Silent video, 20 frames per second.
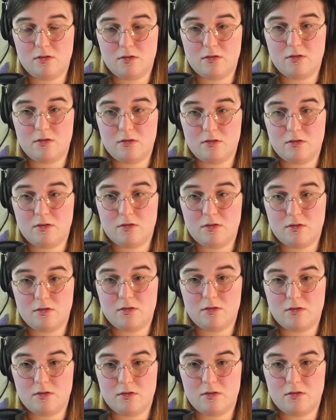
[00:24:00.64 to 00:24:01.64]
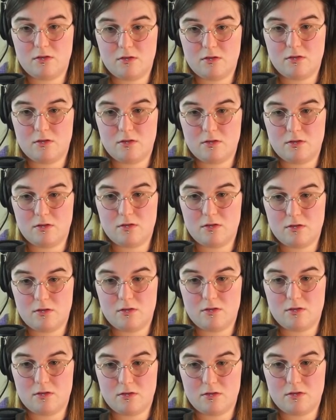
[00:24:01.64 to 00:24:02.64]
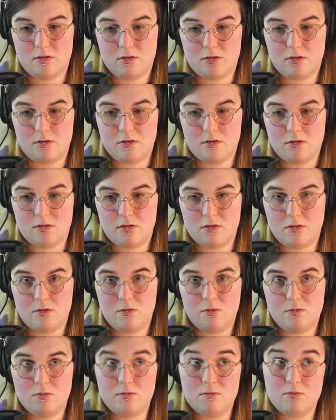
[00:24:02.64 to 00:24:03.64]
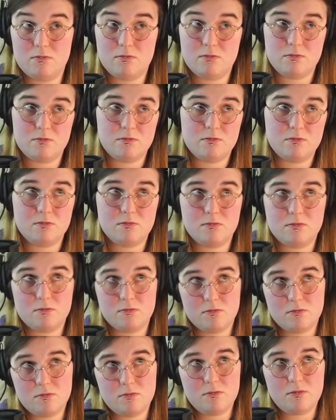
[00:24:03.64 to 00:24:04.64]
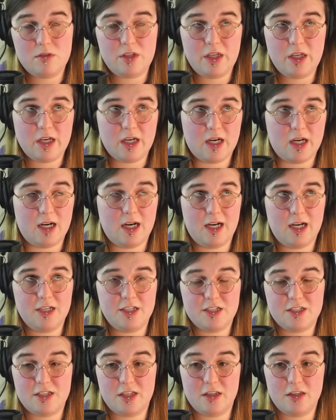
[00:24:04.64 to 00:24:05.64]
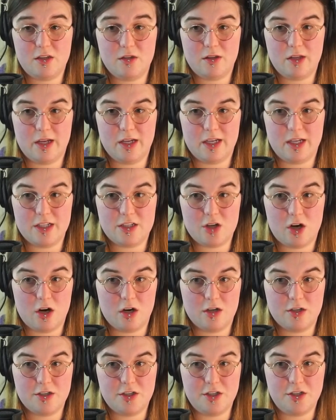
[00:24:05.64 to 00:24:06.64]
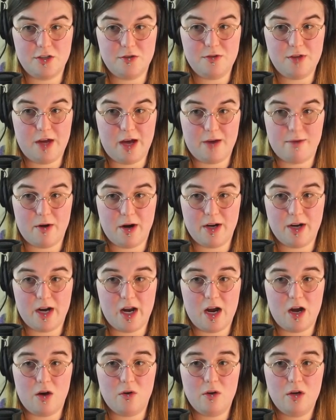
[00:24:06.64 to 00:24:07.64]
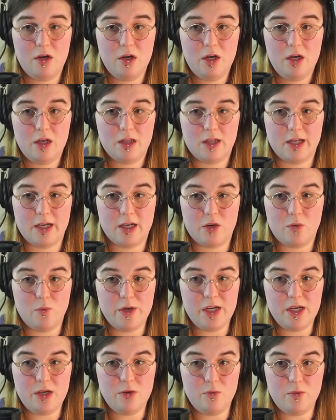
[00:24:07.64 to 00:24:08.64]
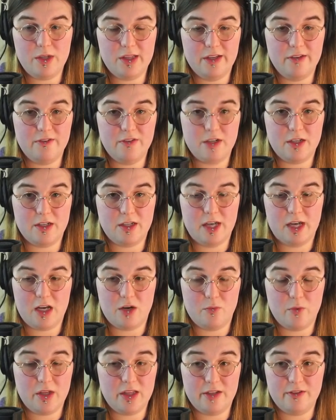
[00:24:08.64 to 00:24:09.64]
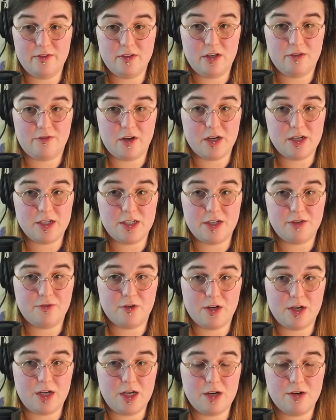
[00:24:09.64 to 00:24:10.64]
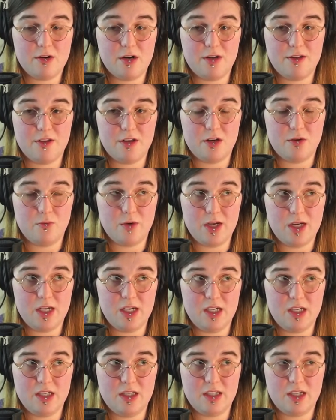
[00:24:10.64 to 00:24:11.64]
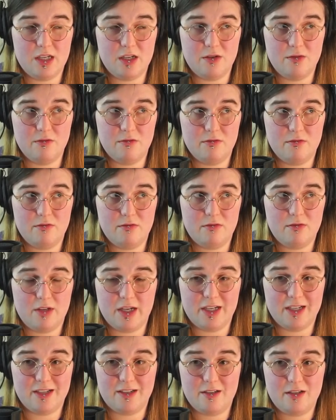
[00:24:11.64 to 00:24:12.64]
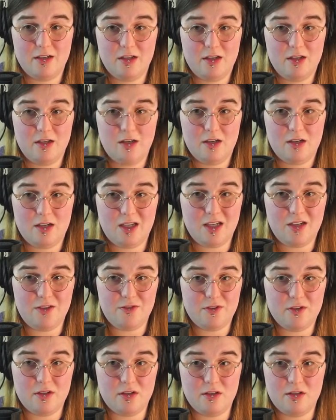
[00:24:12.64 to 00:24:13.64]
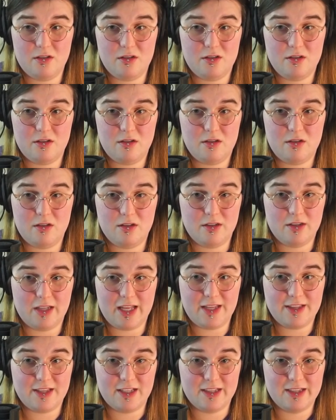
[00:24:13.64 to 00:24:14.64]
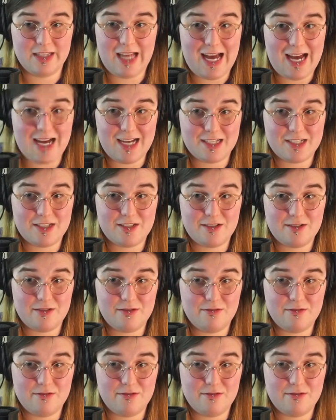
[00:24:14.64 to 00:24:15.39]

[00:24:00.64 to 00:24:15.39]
end up with you know state power. Um, yeah, I just think that like it's hard to do out. that right now. Like we we live in again, we live in a very different era than we than like even the the last